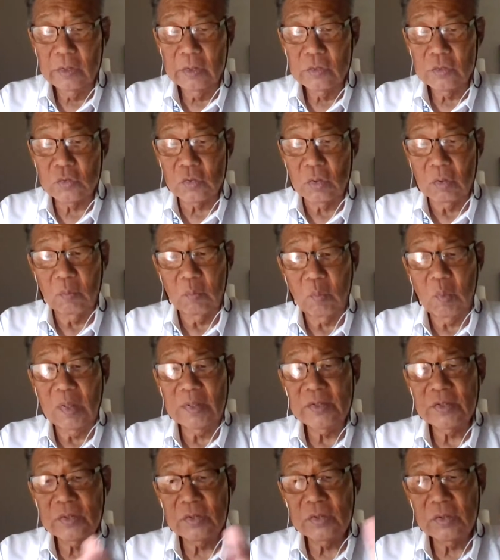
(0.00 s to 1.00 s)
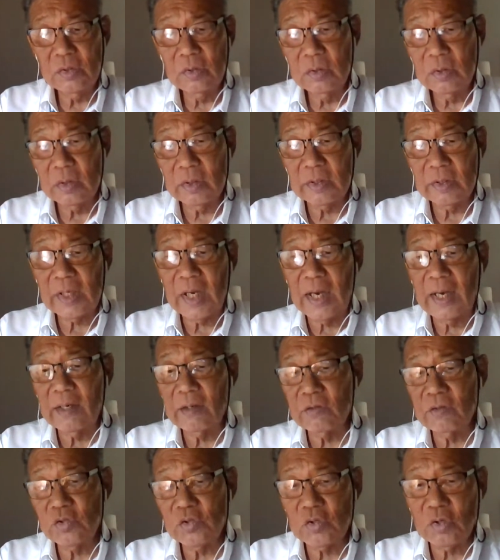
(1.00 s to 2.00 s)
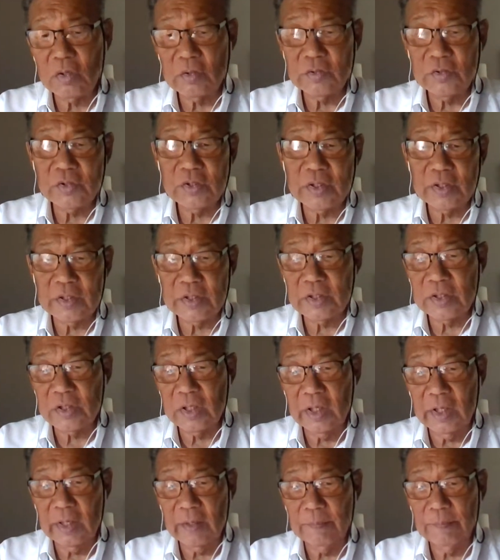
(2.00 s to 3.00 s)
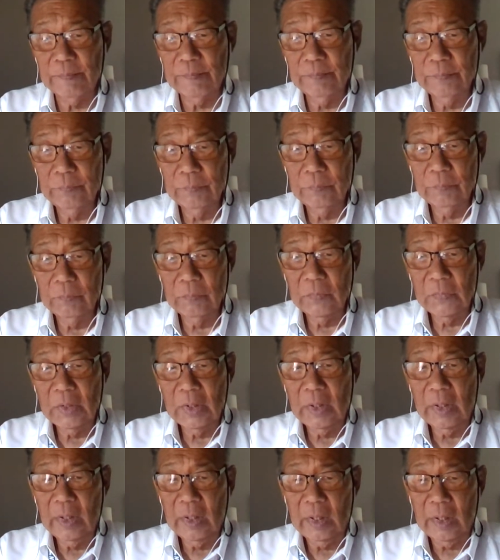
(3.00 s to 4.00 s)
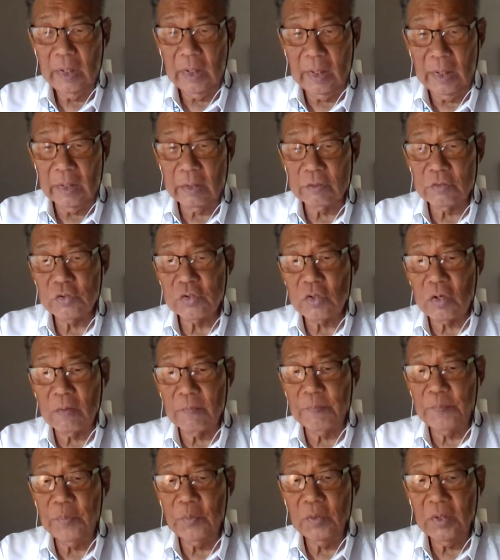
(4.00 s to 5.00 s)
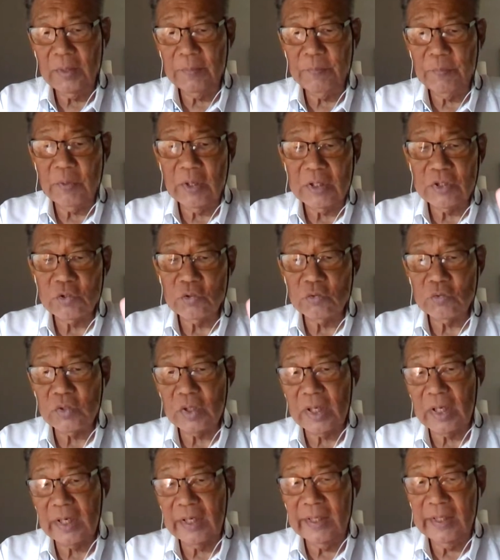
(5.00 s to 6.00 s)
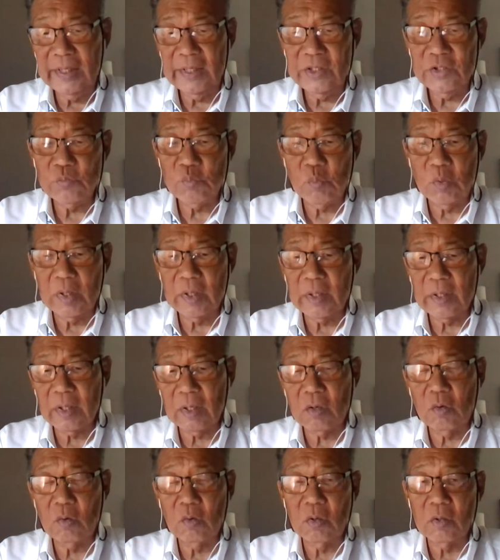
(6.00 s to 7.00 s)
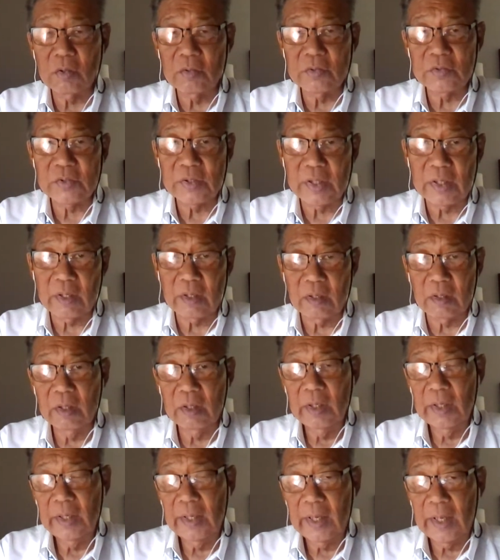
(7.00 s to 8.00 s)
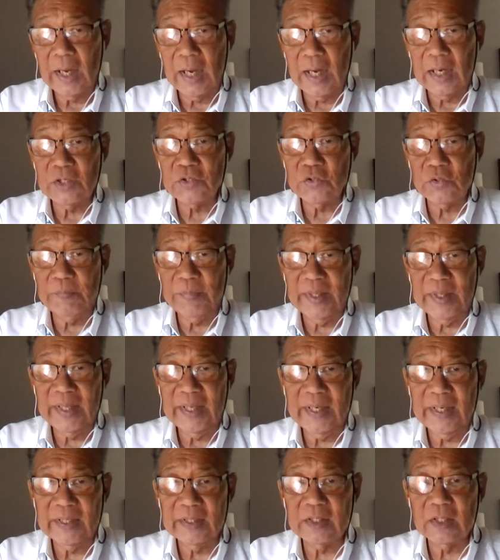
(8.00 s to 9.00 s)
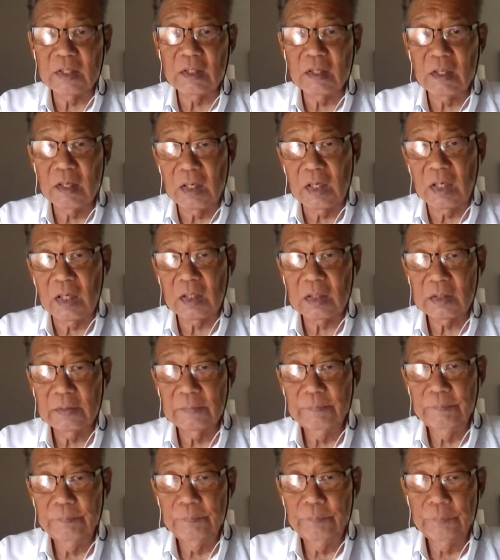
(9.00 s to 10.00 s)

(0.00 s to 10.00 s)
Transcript: So once the tire starts to slip, it'll start pulling pressure out of it's one of the quarters that are actually beginning to fall.